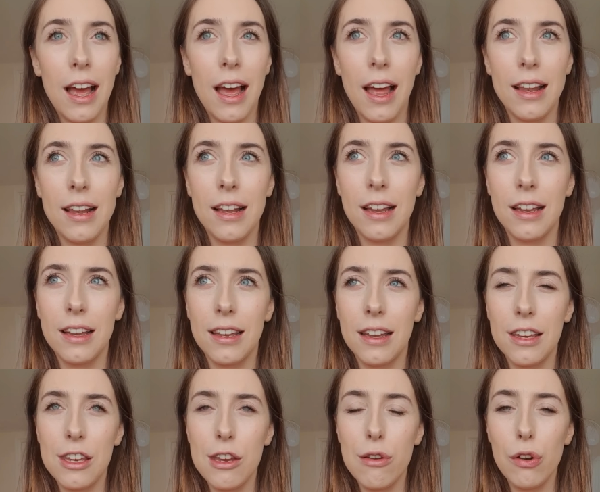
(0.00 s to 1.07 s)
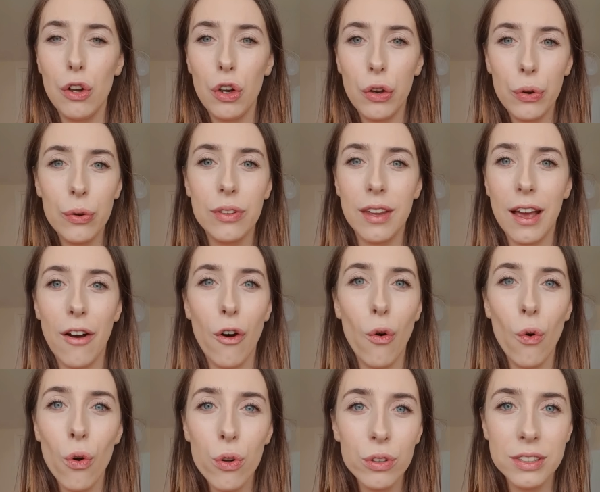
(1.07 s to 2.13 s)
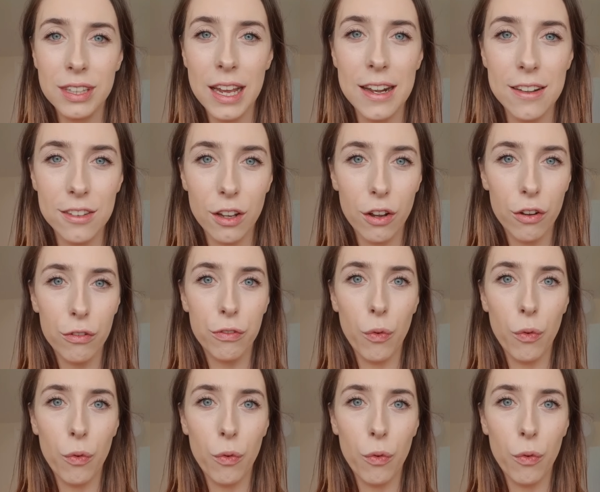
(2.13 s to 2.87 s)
and you lose all sense of